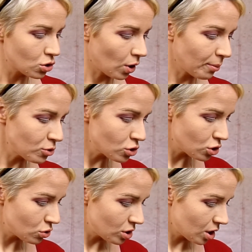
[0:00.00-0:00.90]
I'm just
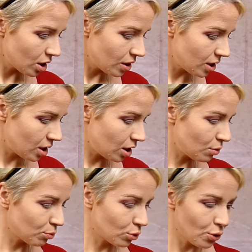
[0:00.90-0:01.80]
using the
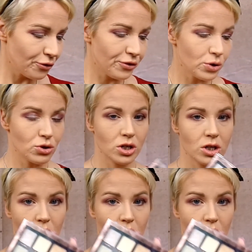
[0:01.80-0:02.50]
Profusion